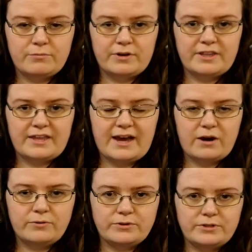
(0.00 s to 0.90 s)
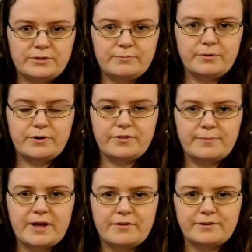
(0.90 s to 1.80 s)
Breathe out, pull the
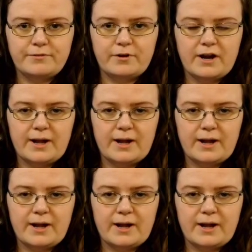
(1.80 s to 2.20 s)
pelvic floor